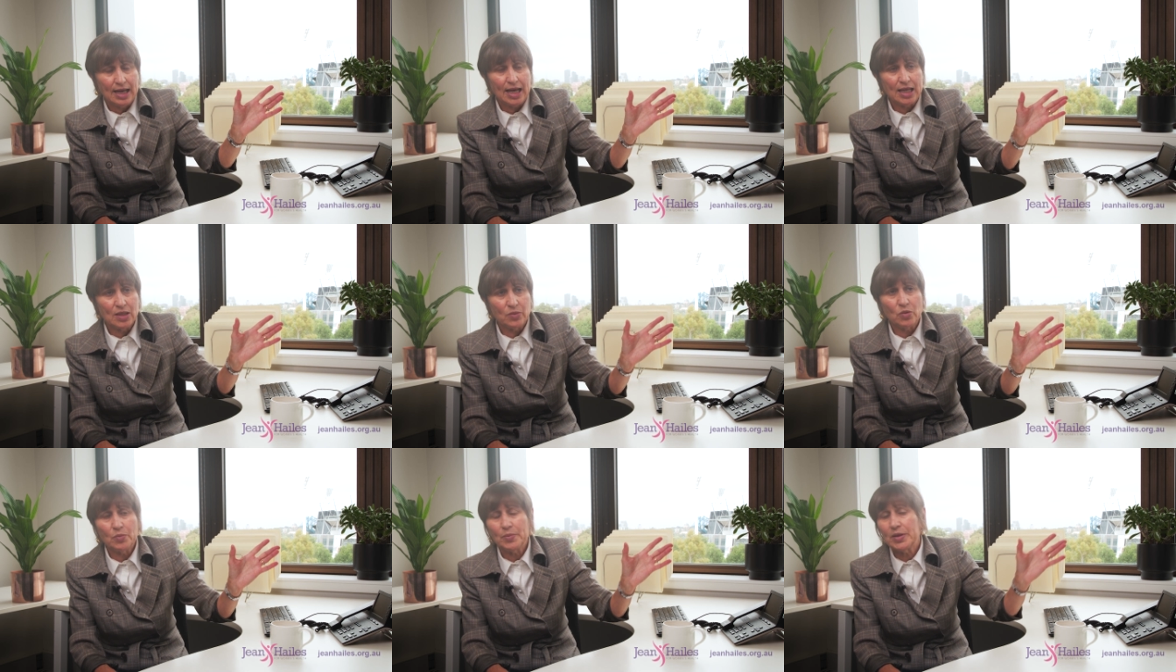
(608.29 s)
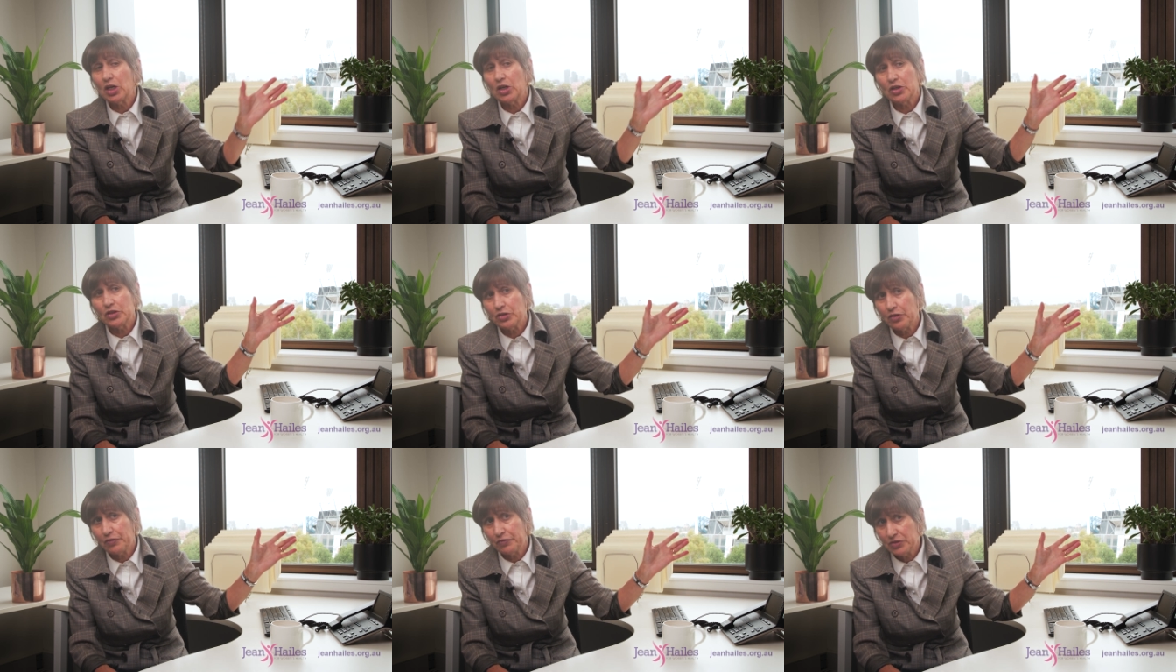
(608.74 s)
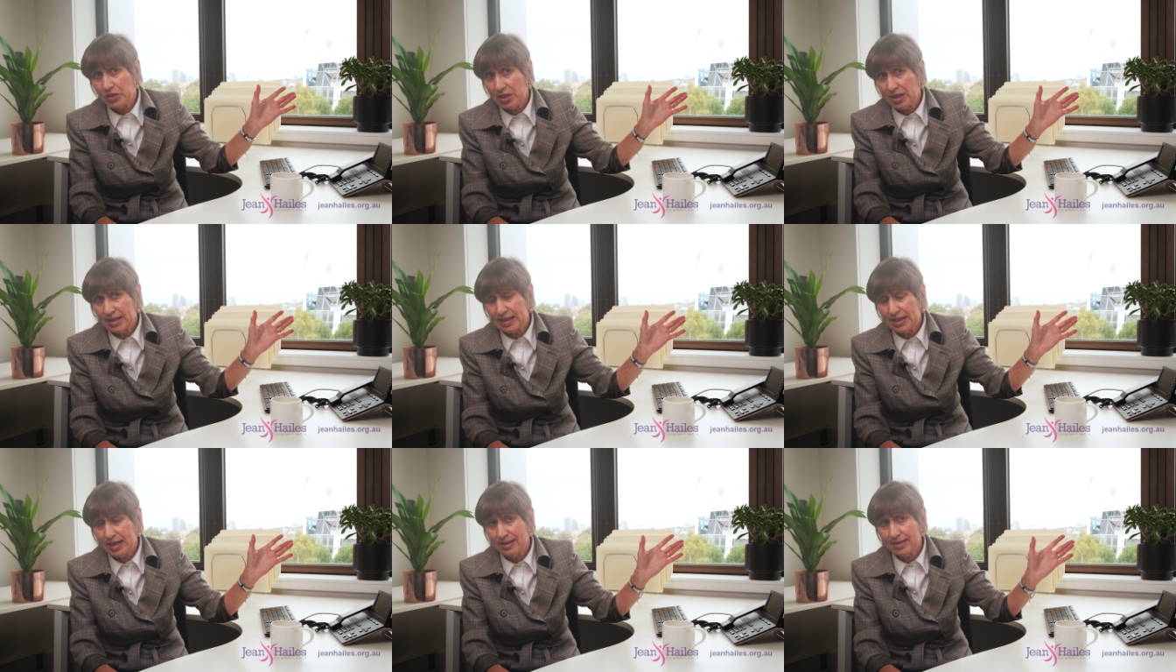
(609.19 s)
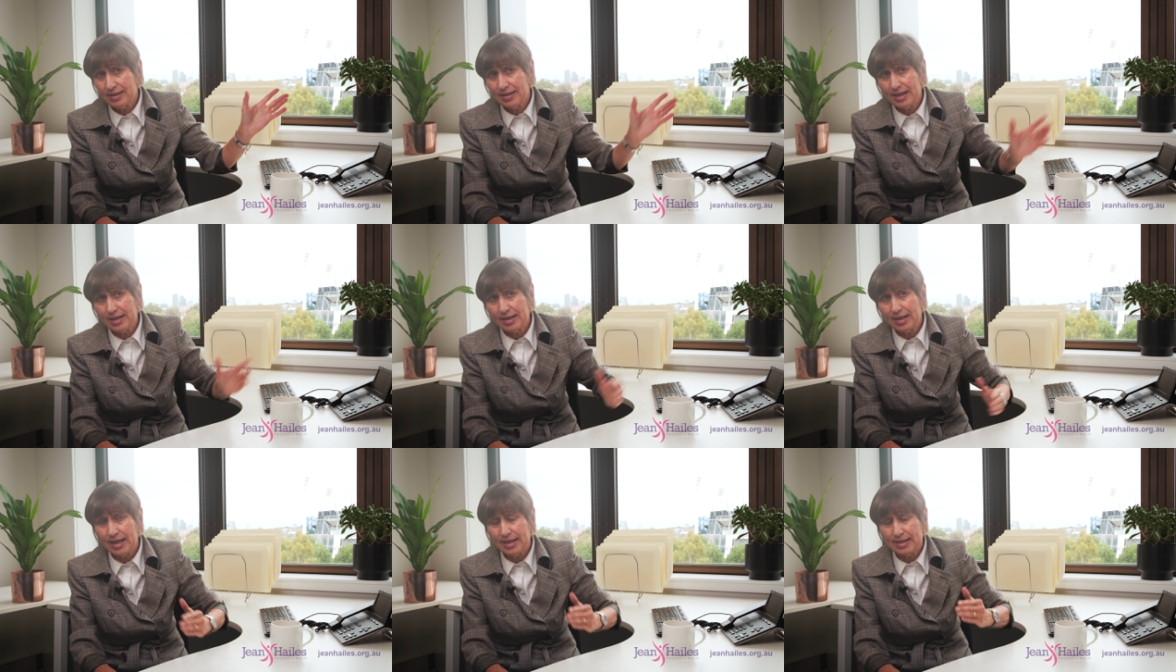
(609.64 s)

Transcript: and the woman goes off to the sunset.